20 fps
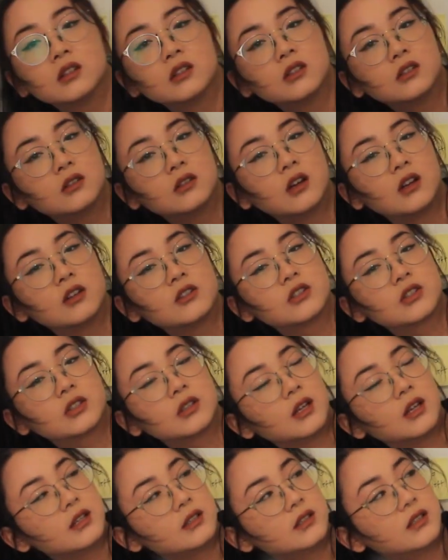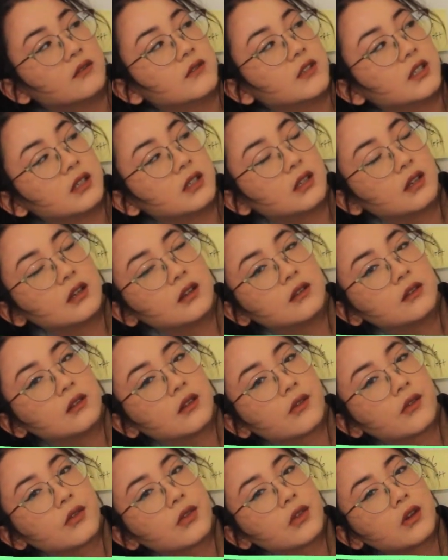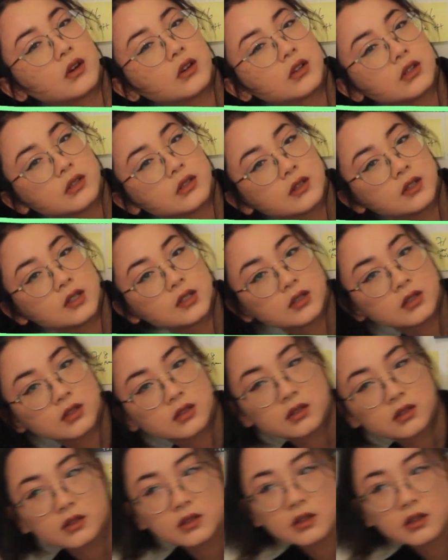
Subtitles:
on July 17th, there's this